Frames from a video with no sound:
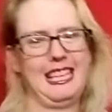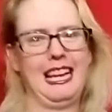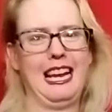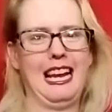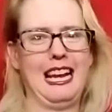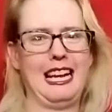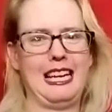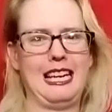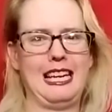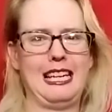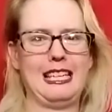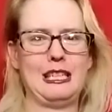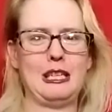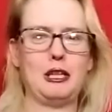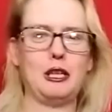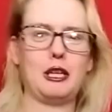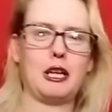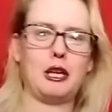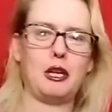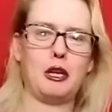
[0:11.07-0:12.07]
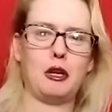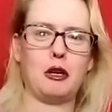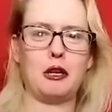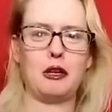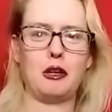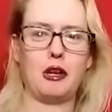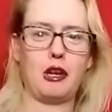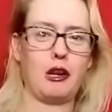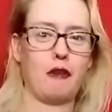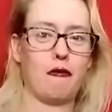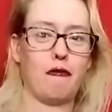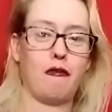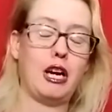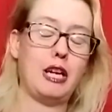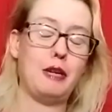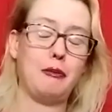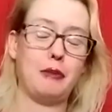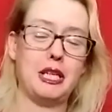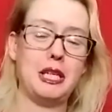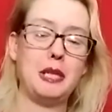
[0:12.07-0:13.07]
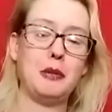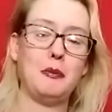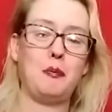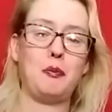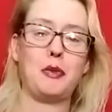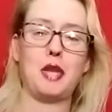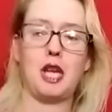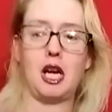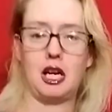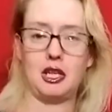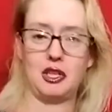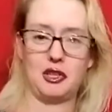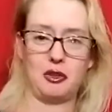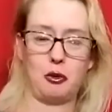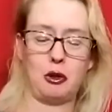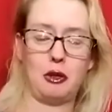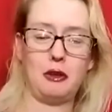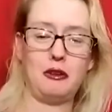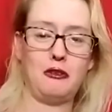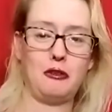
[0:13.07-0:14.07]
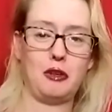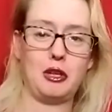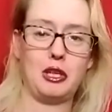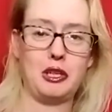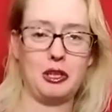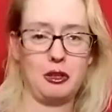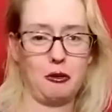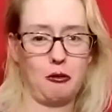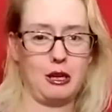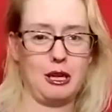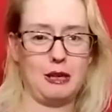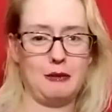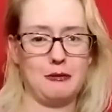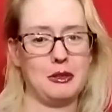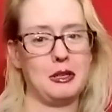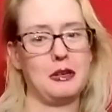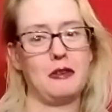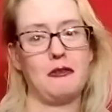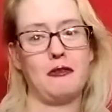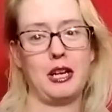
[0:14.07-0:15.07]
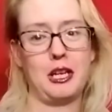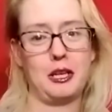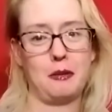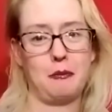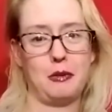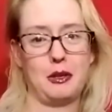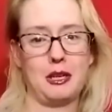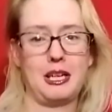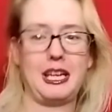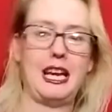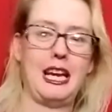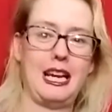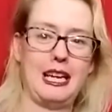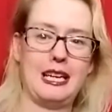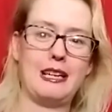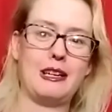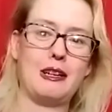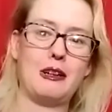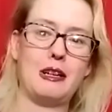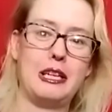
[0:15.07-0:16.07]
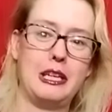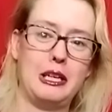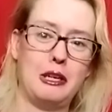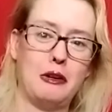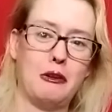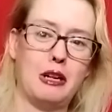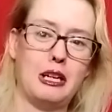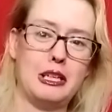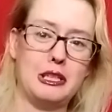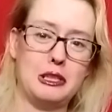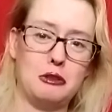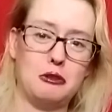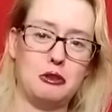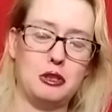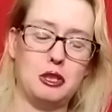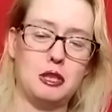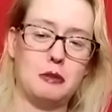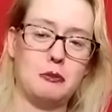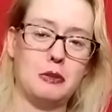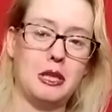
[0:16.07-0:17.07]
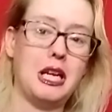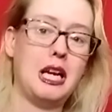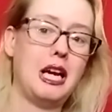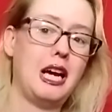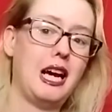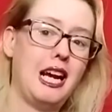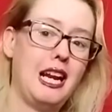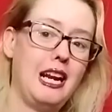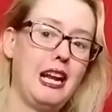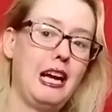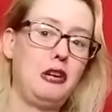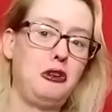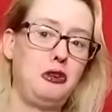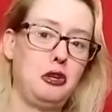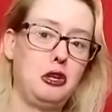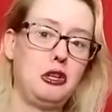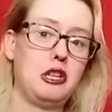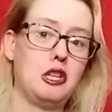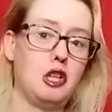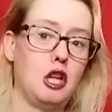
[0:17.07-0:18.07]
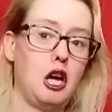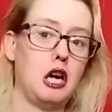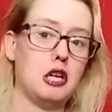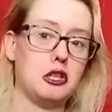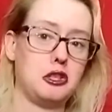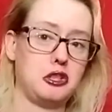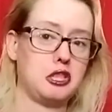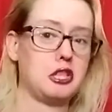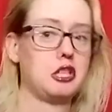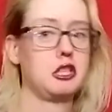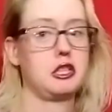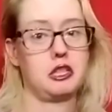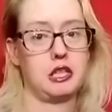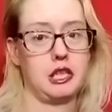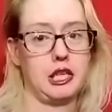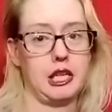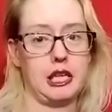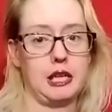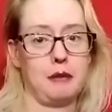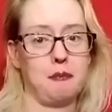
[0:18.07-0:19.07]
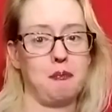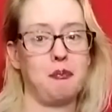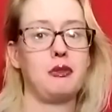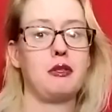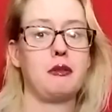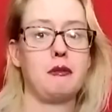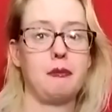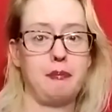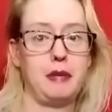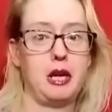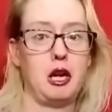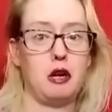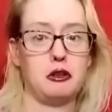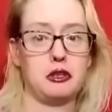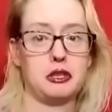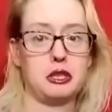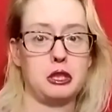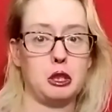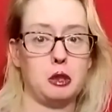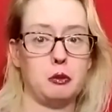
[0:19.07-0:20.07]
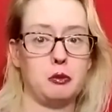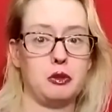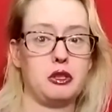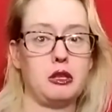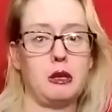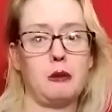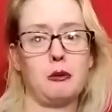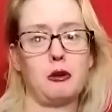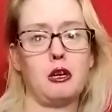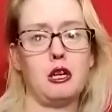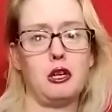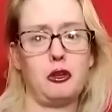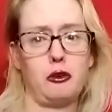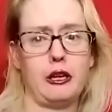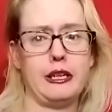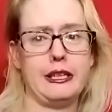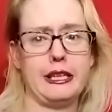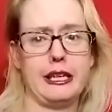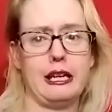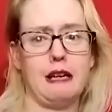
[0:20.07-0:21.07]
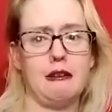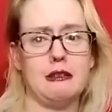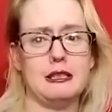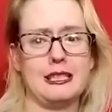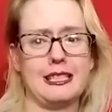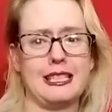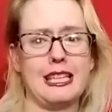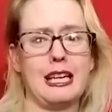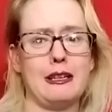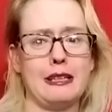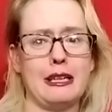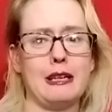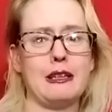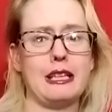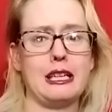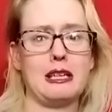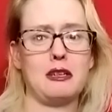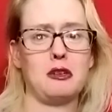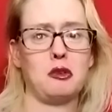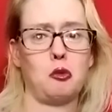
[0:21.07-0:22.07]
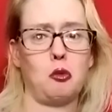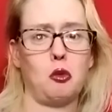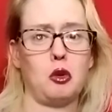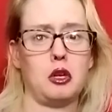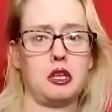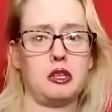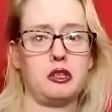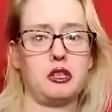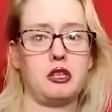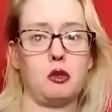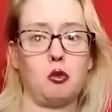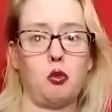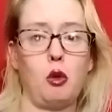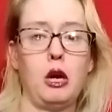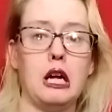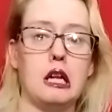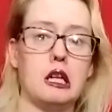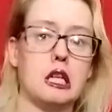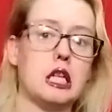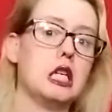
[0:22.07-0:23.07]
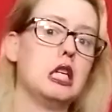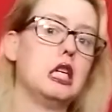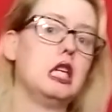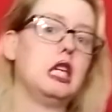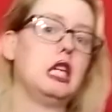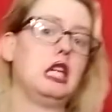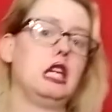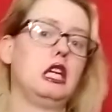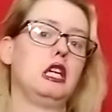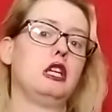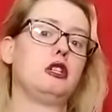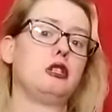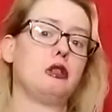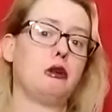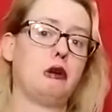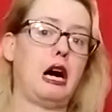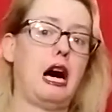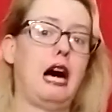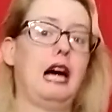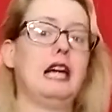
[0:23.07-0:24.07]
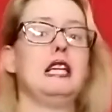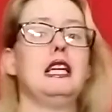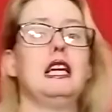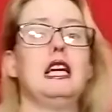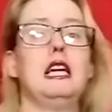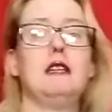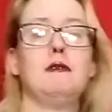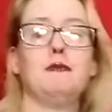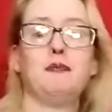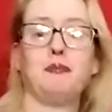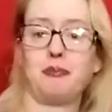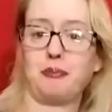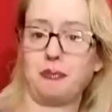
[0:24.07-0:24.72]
And you can, do, can find me on Twitter, Instagram, Facebook, and here on YouTube. And I just launched today the Periscope, so I'm going to try that out and see how that thing works as well. So I have